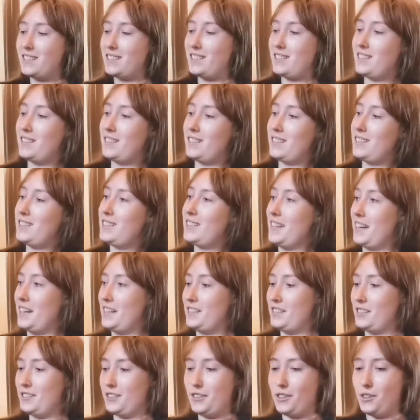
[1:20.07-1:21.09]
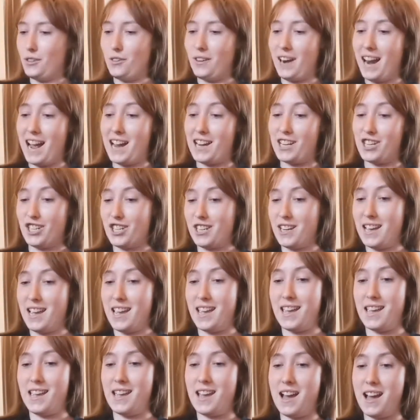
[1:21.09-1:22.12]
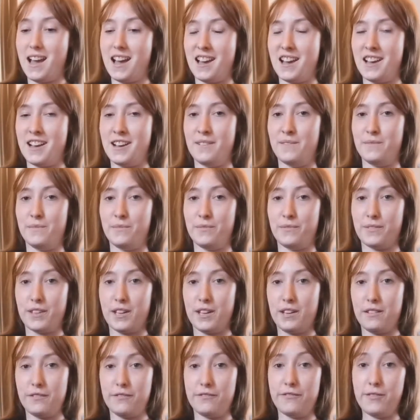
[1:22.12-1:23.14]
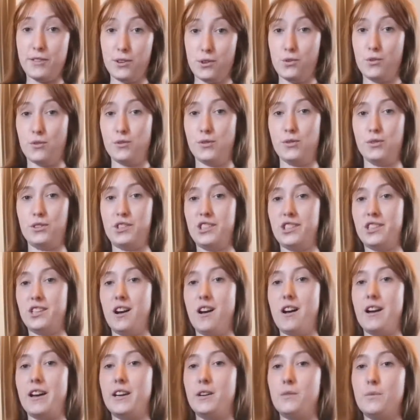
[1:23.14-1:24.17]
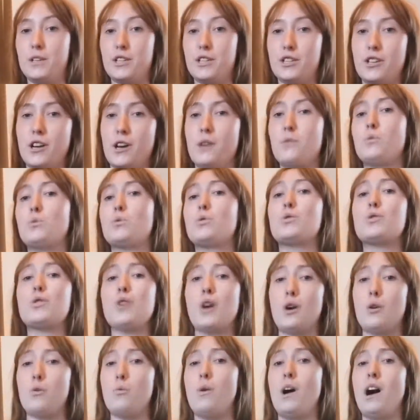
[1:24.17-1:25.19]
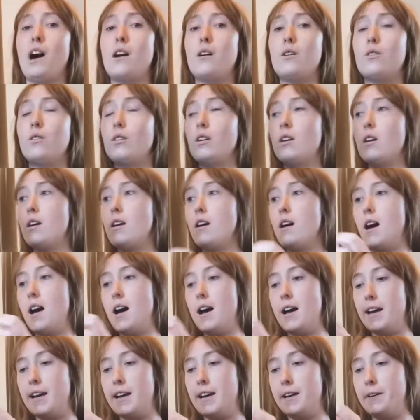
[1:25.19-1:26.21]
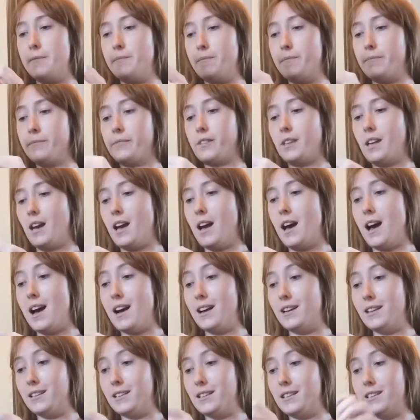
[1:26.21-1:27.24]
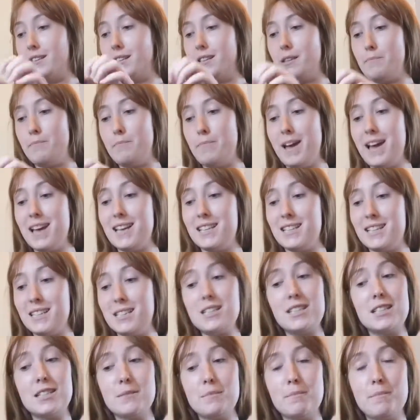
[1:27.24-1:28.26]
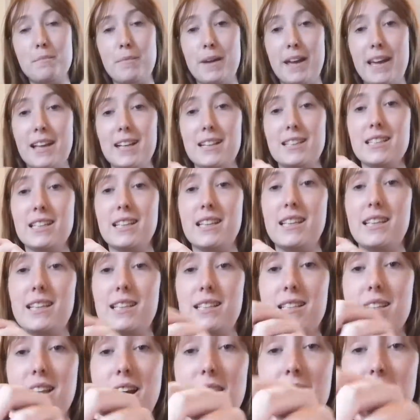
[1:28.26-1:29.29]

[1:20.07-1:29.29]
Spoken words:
It's the standard Laura Ashley floral design, which goes so well. And the best bit is